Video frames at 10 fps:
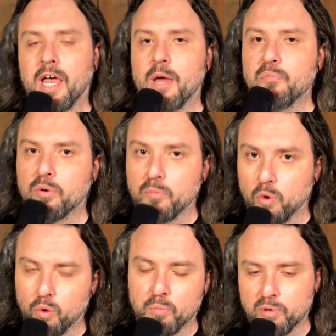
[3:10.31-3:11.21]
and
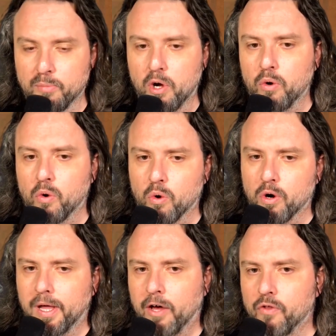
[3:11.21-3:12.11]
promote
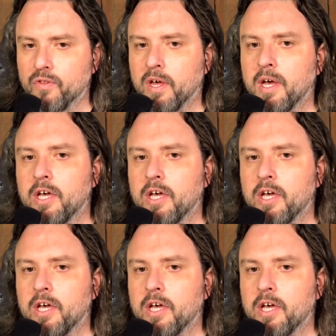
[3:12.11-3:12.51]
oral health.